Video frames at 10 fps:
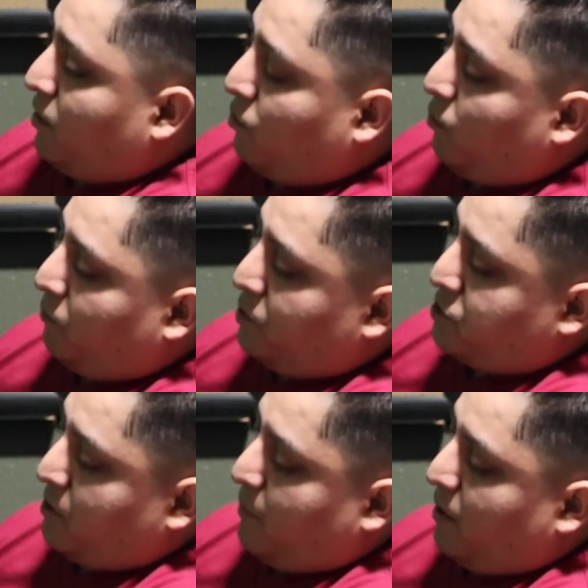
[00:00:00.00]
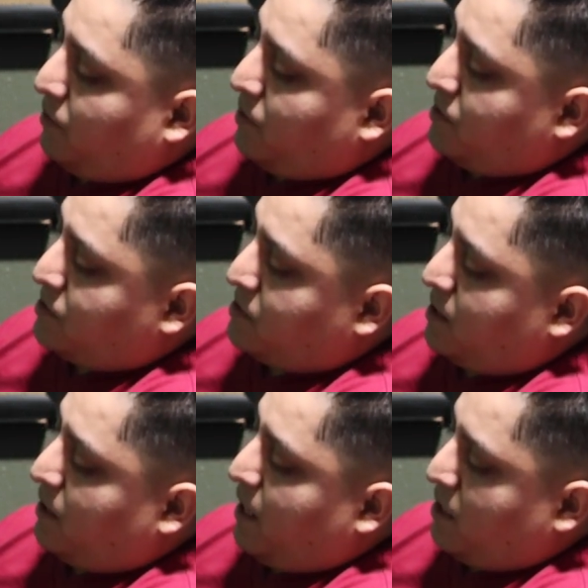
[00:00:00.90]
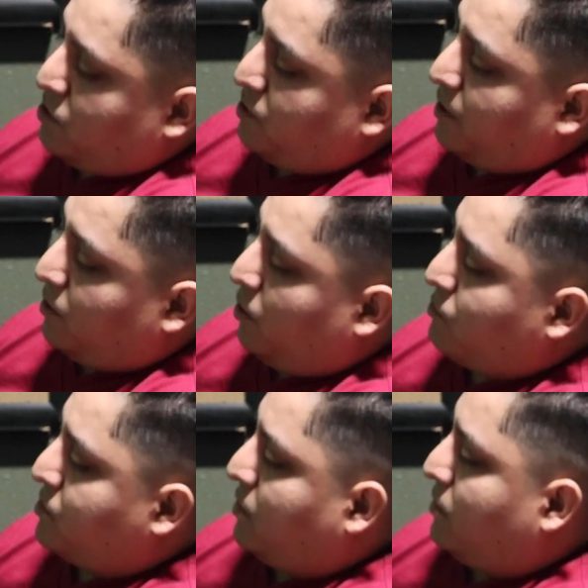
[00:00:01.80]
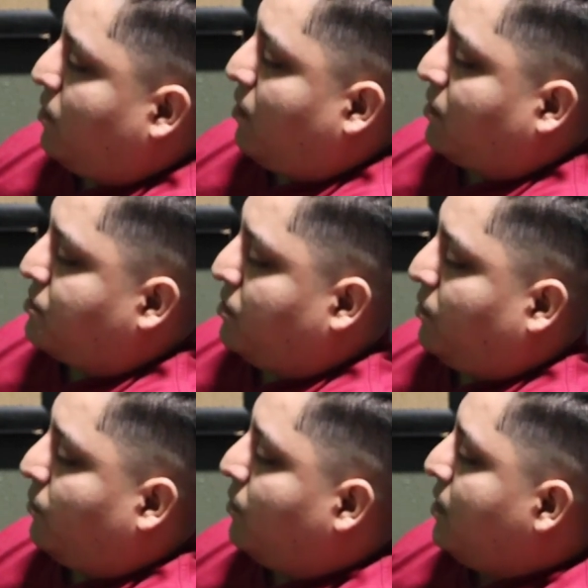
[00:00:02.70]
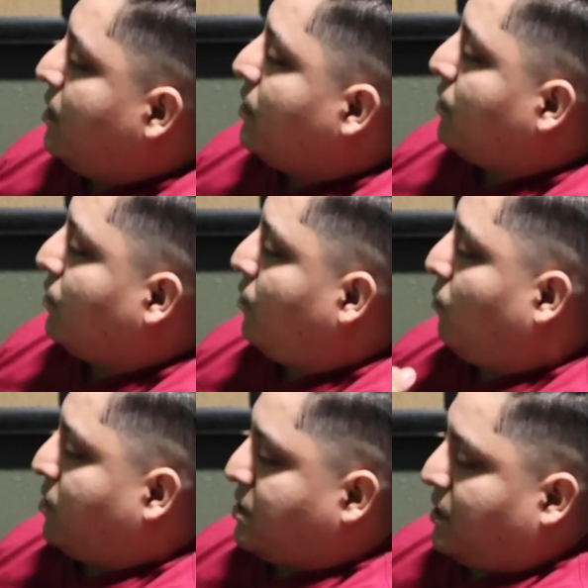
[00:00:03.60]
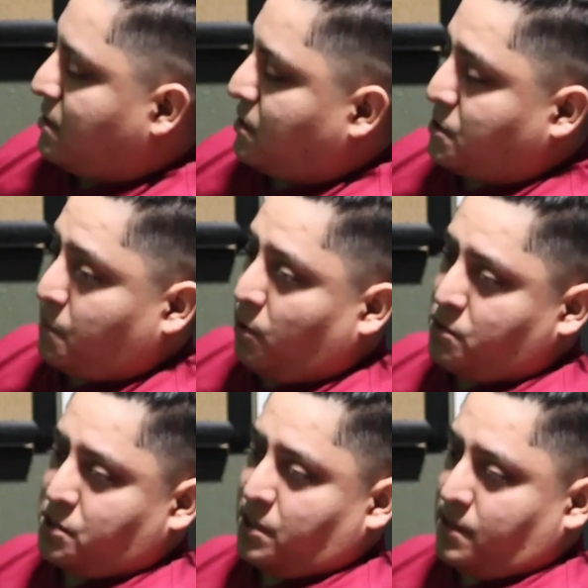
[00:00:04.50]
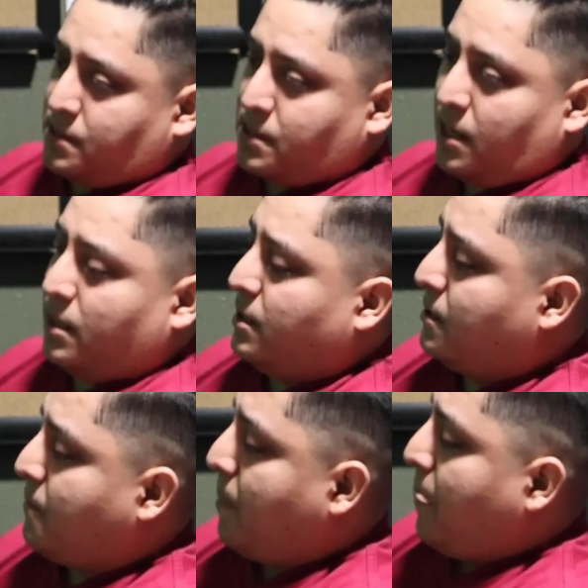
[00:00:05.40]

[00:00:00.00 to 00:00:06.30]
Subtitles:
cool feature about this is that it actually glows in the dark. So, you know, once it gets exposed to the sun,